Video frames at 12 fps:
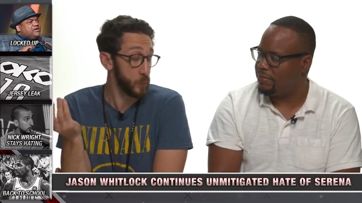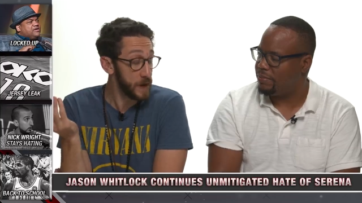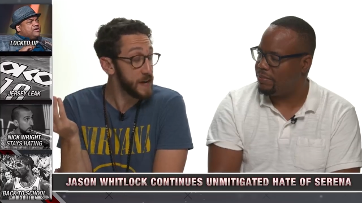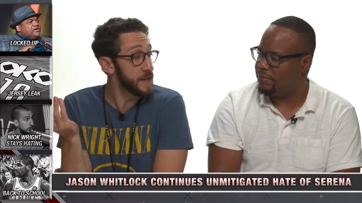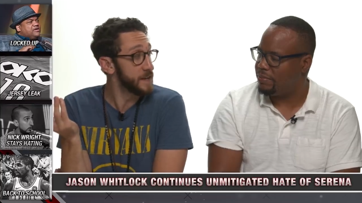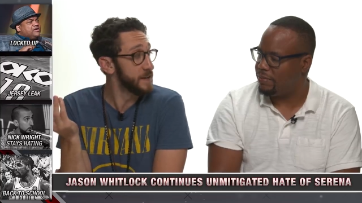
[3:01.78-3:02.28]
Speaker 1: he
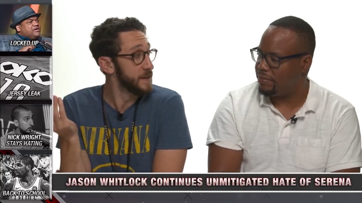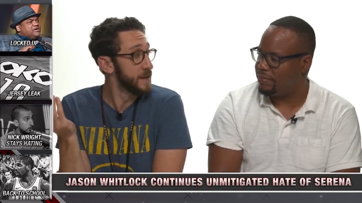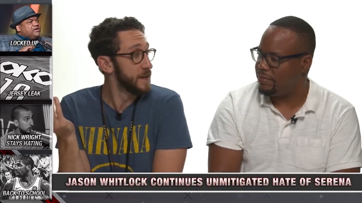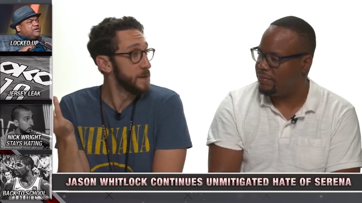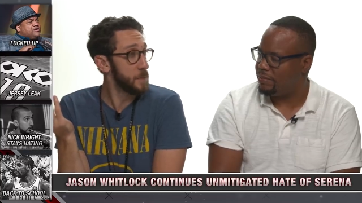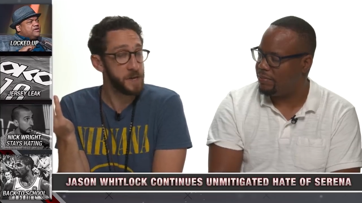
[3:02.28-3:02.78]
win, mm.
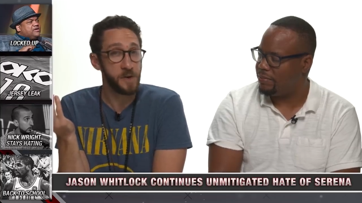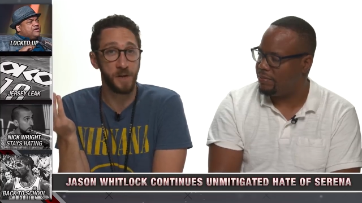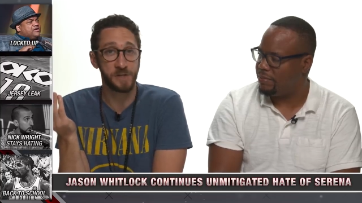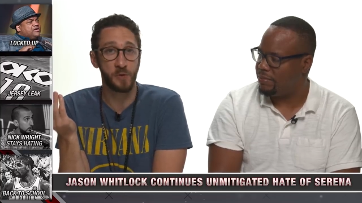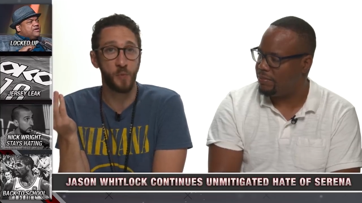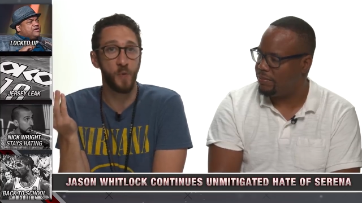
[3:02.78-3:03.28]
but he
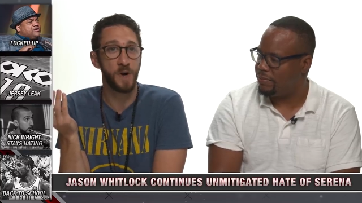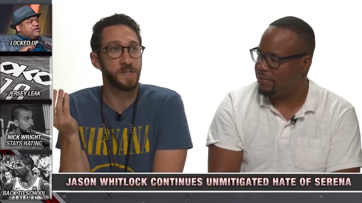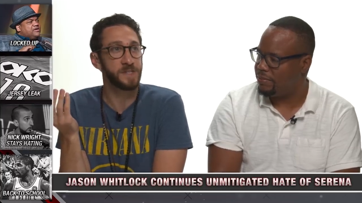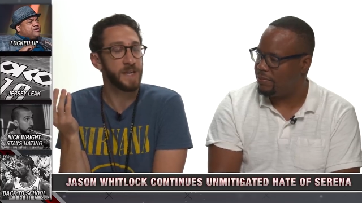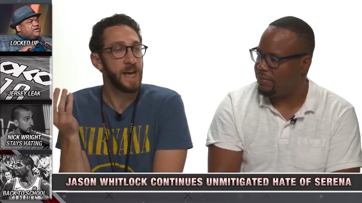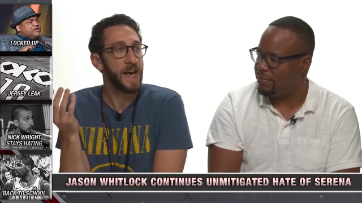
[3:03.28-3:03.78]
also
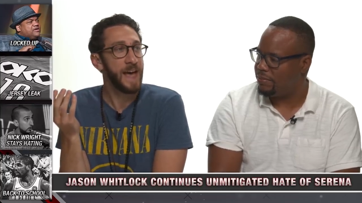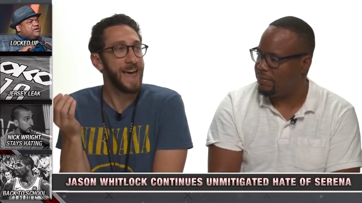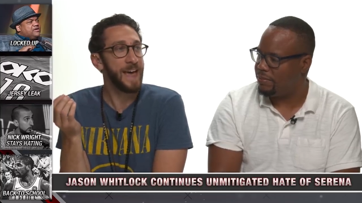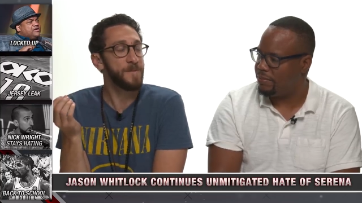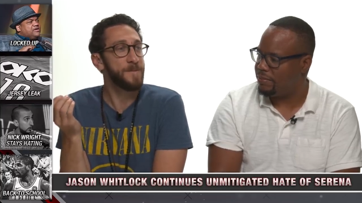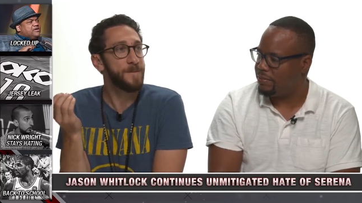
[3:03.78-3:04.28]
was
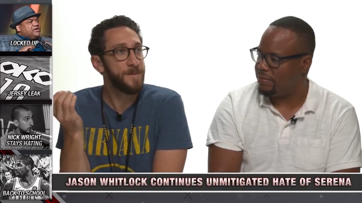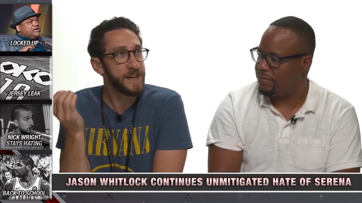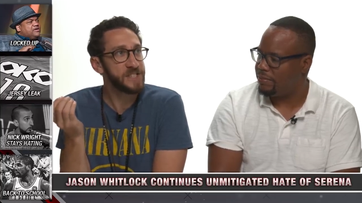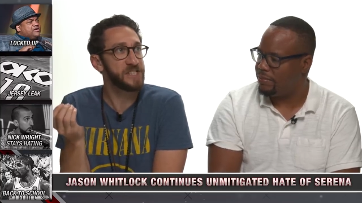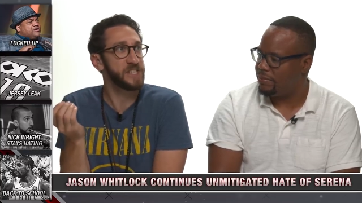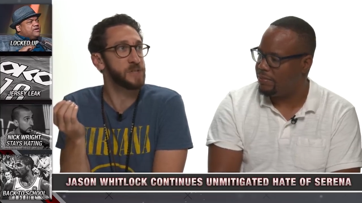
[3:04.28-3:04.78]

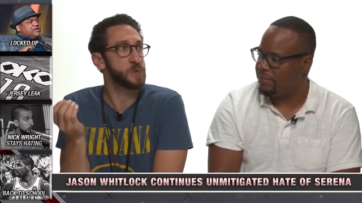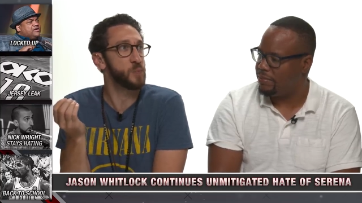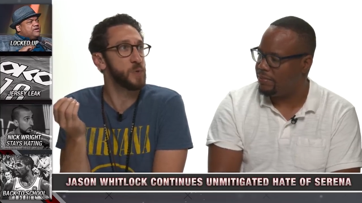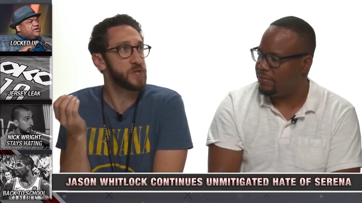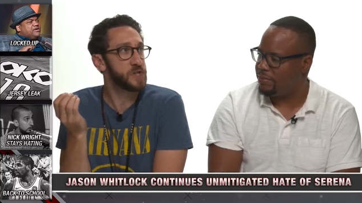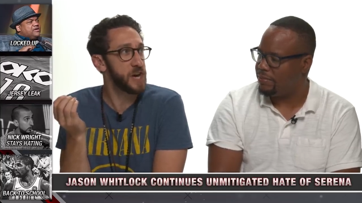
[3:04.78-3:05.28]
vicious
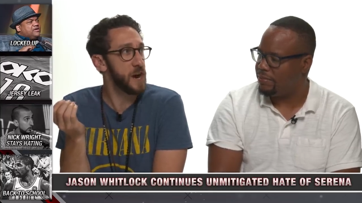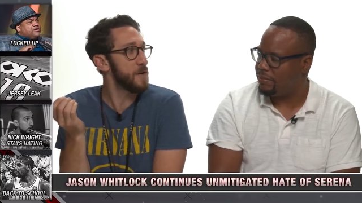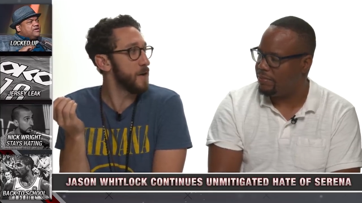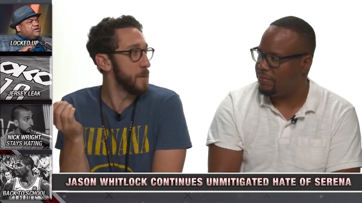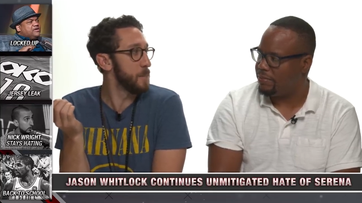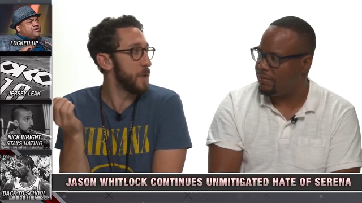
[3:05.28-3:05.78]
with chair
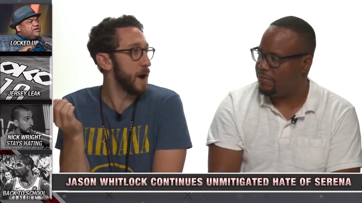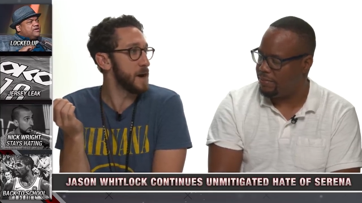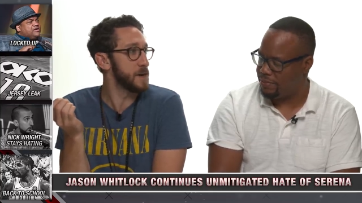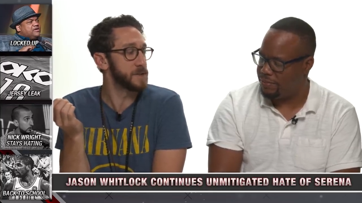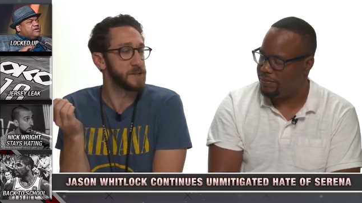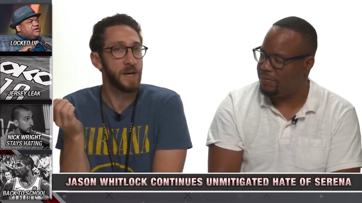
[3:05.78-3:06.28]

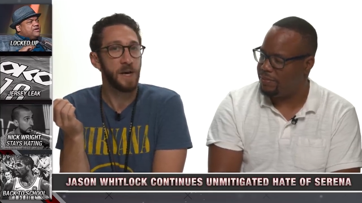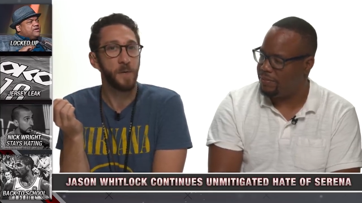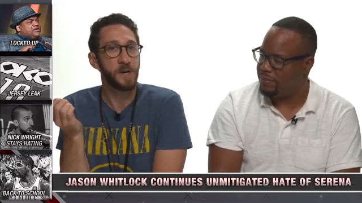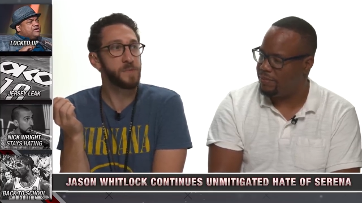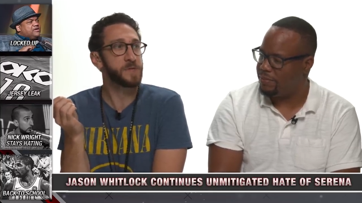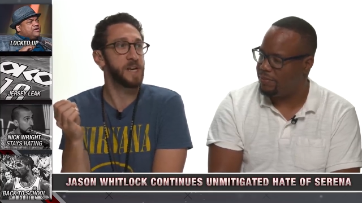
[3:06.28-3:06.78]
umpires
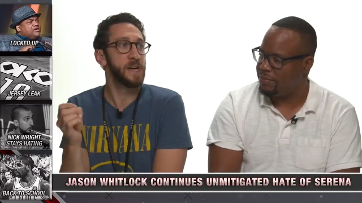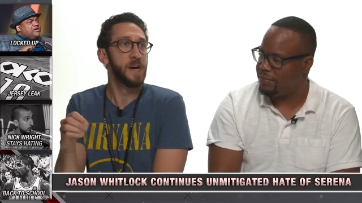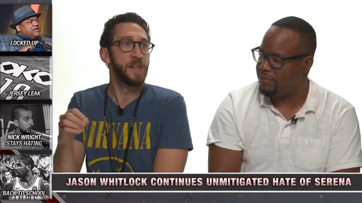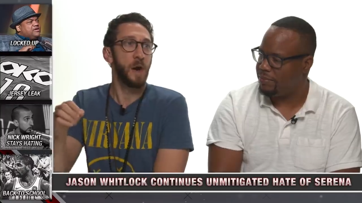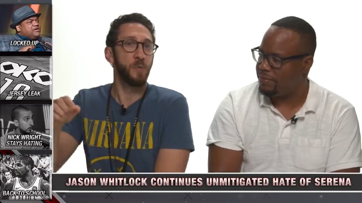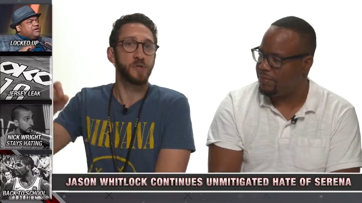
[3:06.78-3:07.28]
when he would say,
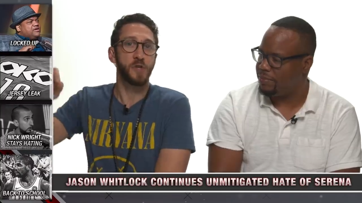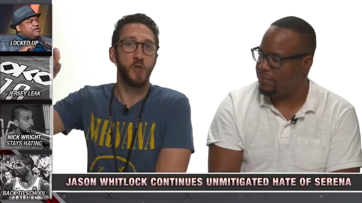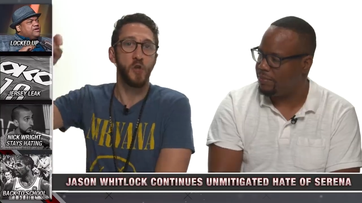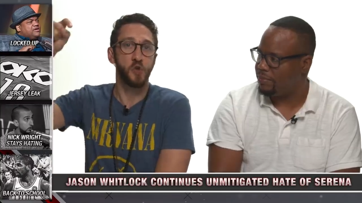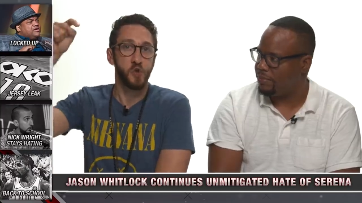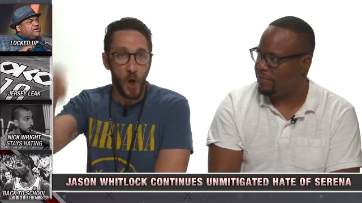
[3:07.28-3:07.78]
That was on
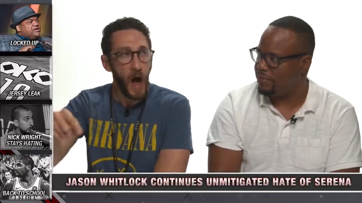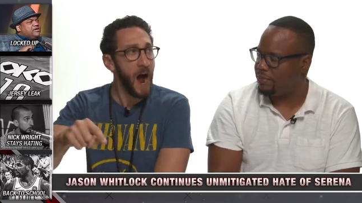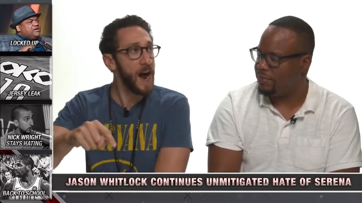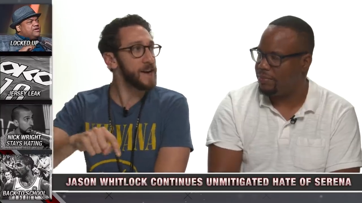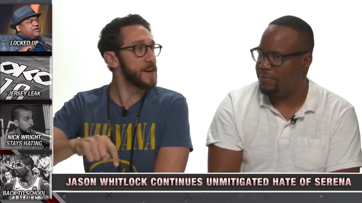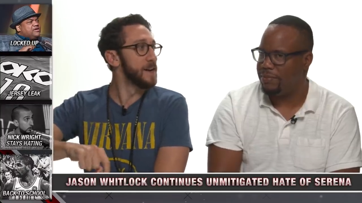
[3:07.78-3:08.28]
the
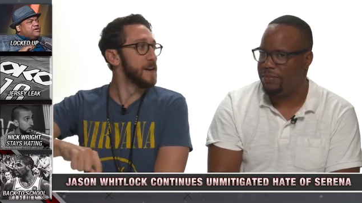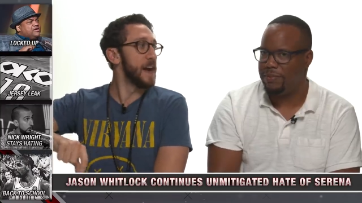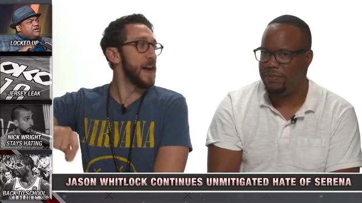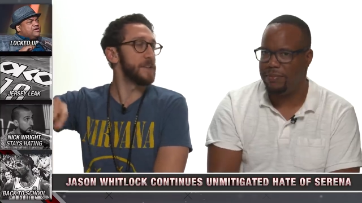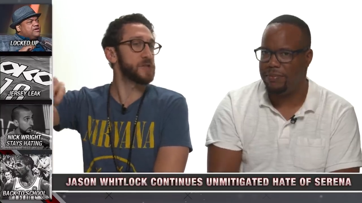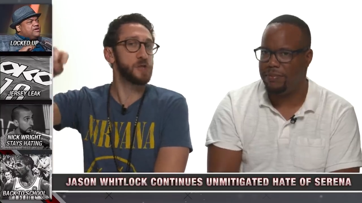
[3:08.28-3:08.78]
line!
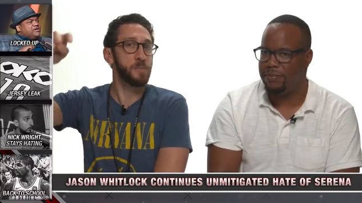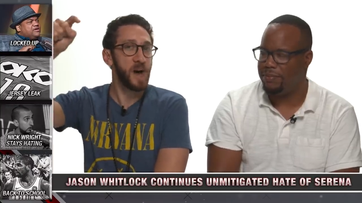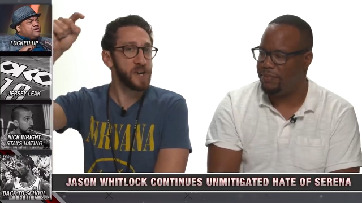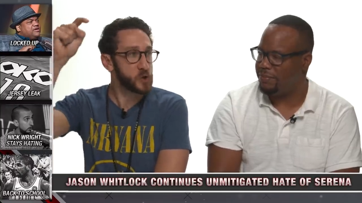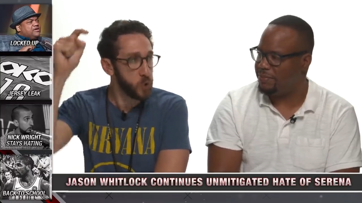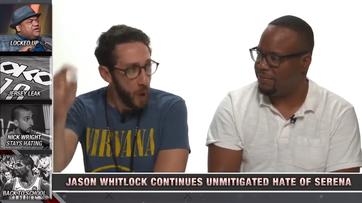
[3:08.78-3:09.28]
Answer
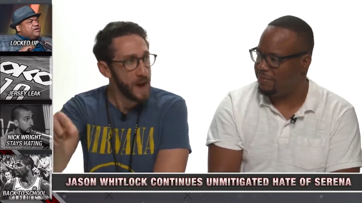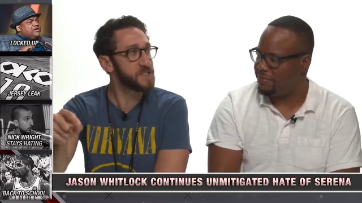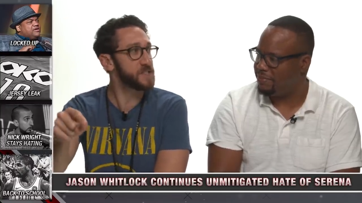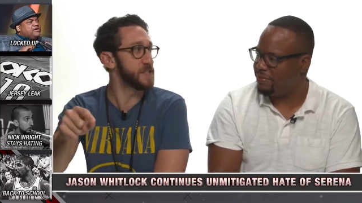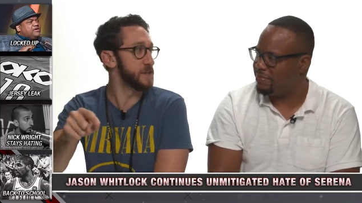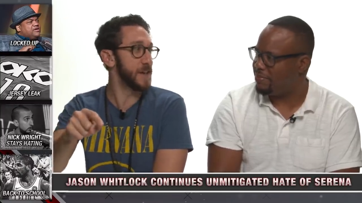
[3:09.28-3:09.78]
my mm.
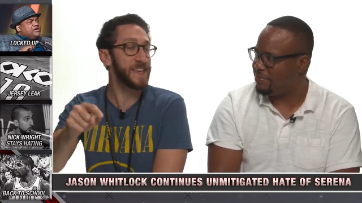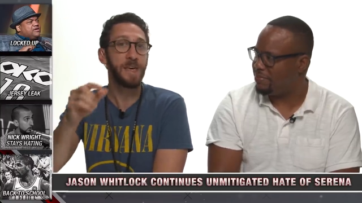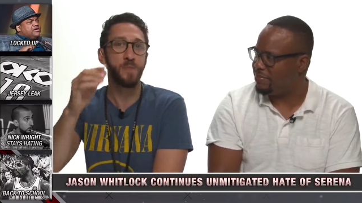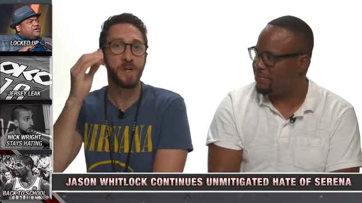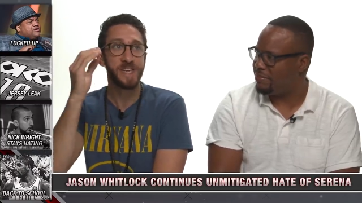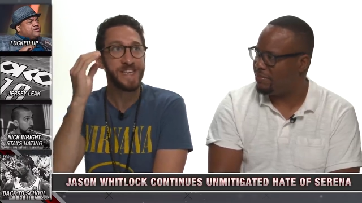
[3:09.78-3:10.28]
question! Like he
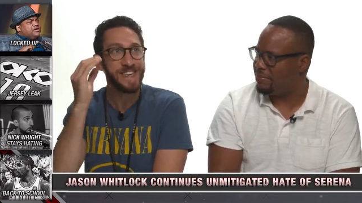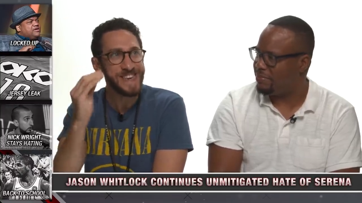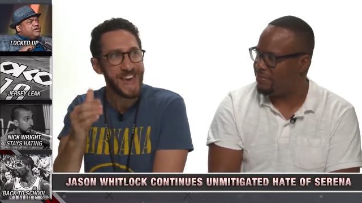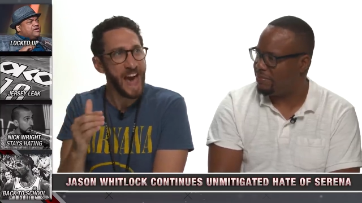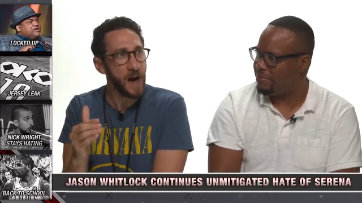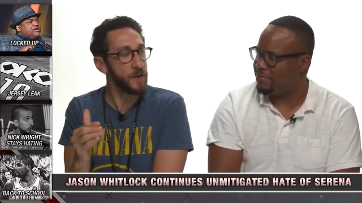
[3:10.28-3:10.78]
would
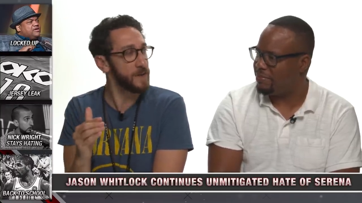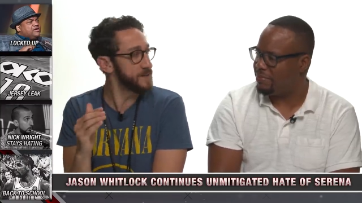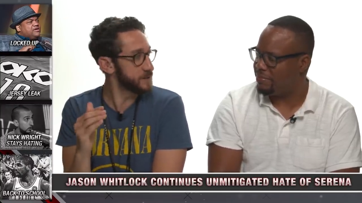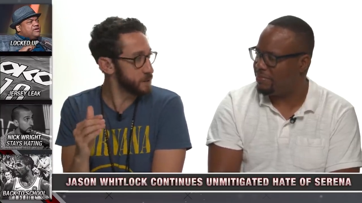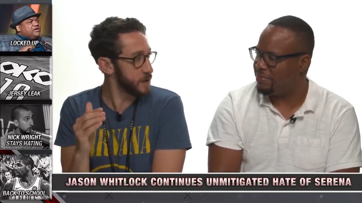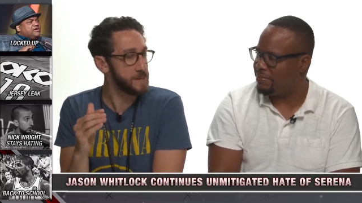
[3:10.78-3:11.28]
yell and mm.
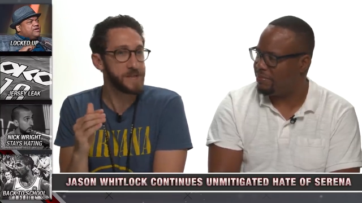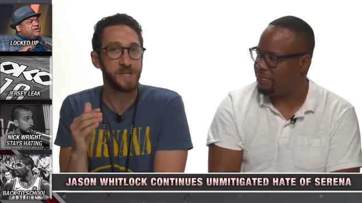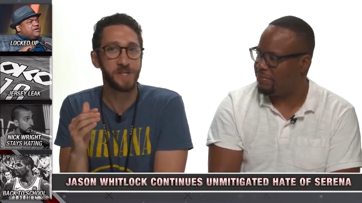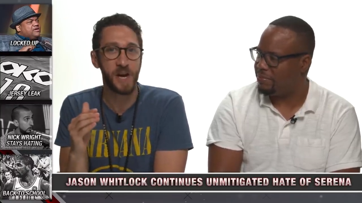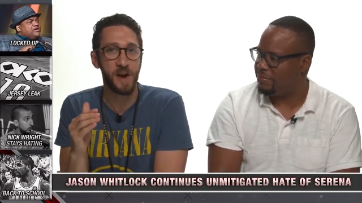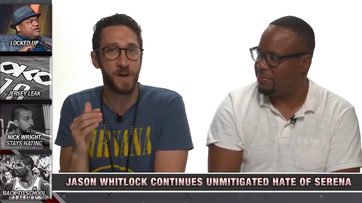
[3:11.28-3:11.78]
scream at
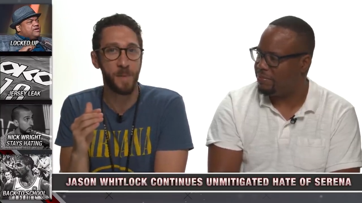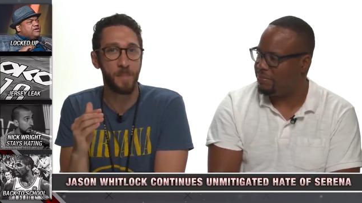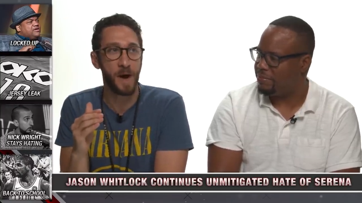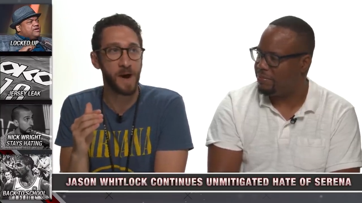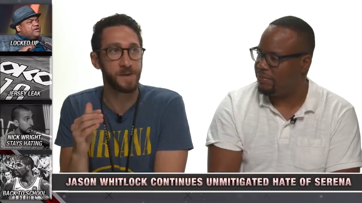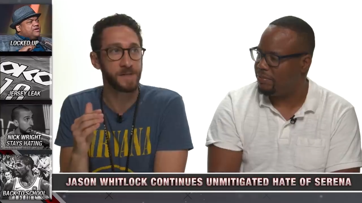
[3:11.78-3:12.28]
these chair
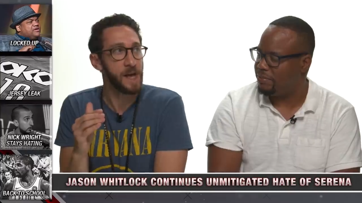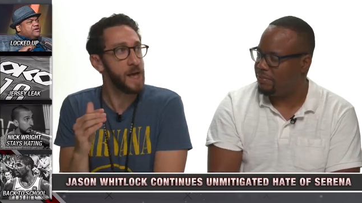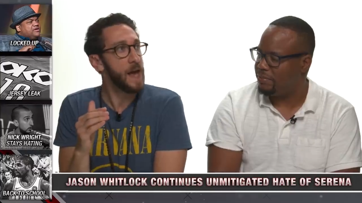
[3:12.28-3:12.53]
umpires,